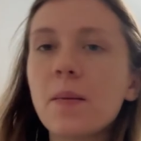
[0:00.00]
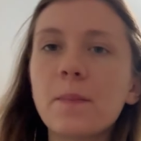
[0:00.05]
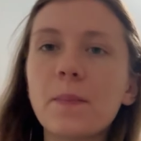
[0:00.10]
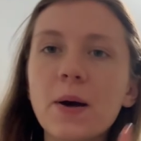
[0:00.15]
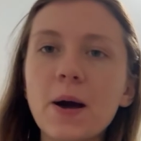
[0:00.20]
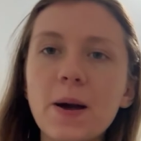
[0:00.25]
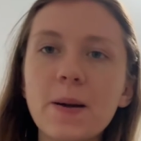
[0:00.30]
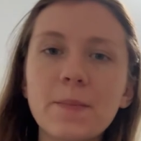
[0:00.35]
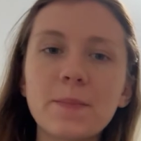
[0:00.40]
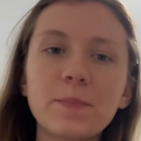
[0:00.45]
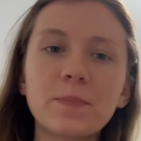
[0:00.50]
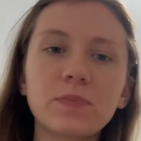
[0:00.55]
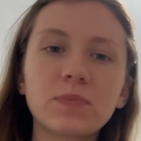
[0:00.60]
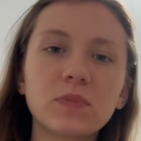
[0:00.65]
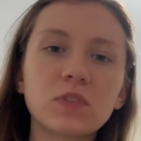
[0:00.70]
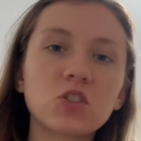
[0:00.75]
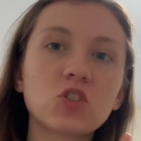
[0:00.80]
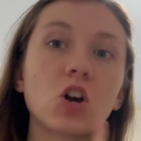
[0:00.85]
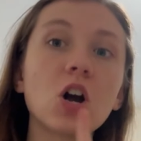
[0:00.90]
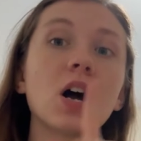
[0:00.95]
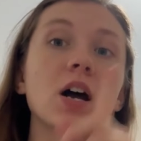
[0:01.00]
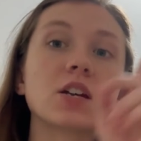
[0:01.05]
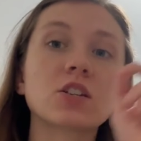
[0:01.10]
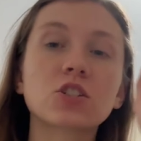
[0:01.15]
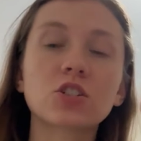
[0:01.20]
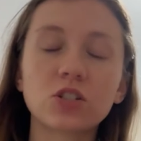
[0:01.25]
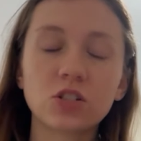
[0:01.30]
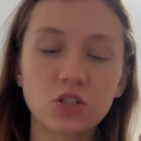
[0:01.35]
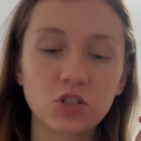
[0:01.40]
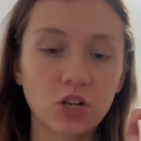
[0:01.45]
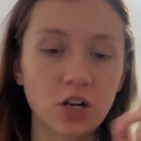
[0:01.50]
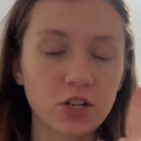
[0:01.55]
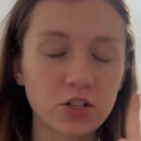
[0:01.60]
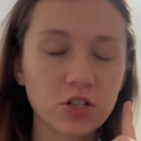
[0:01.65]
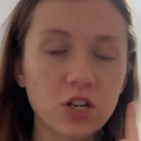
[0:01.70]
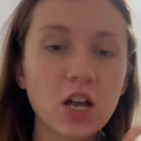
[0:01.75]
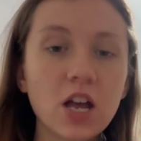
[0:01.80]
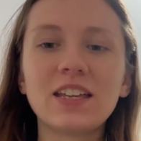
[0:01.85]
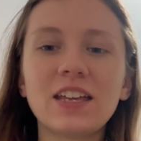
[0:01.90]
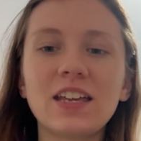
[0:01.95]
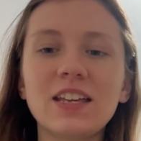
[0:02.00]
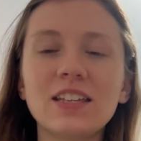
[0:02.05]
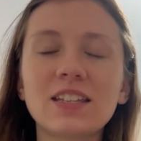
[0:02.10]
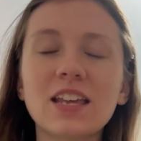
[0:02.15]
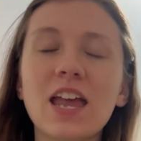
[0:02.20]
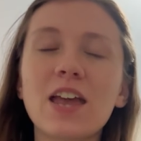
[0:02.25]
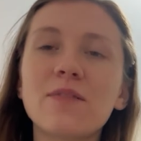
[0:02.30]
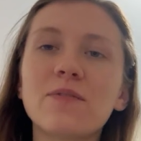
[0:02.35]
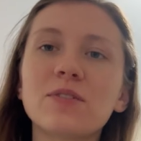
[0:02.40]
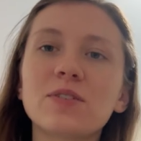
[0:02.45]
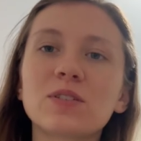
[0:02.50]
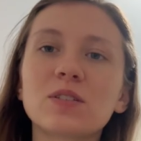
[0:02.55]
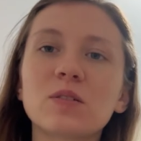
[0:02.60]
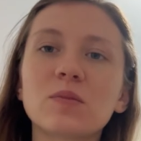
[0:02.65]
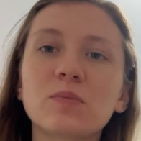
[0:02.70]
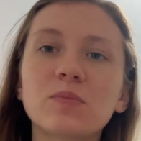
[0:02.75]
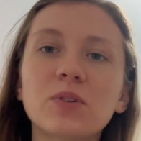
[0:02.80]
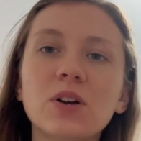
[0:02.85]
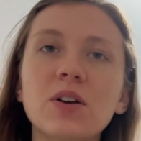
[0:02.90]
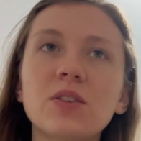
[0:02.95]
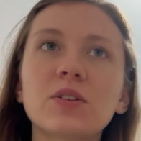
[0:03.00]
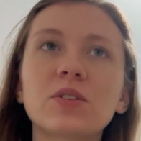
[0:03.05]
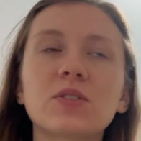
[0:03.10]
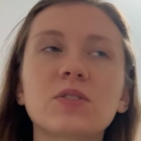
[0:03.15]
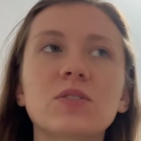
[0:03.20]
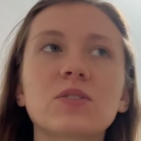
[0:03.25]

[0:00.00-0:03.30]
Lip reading: But Josh is Ava's brother.